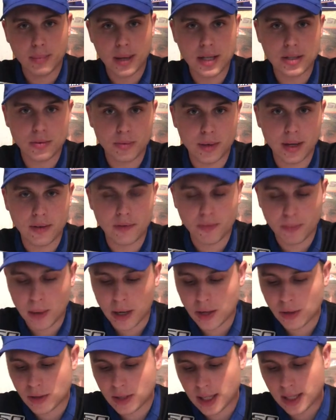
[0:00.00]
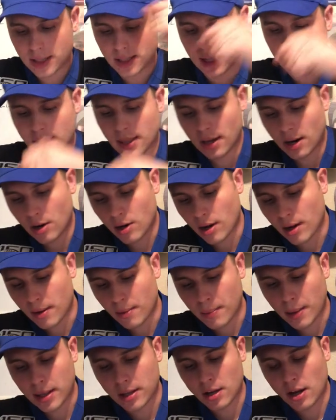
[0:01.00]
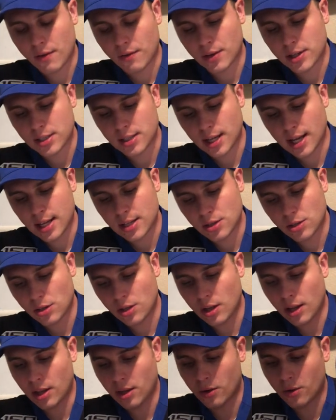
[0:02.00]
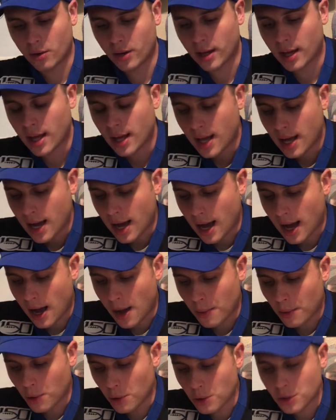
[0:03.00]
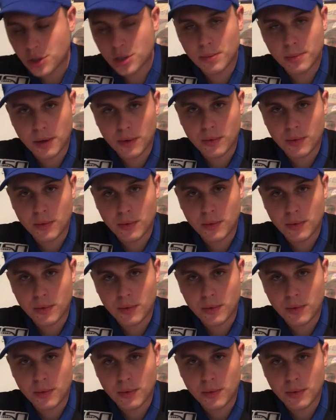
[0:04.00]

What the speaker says: Best win by UTSA there by the conference against Illinois. Who should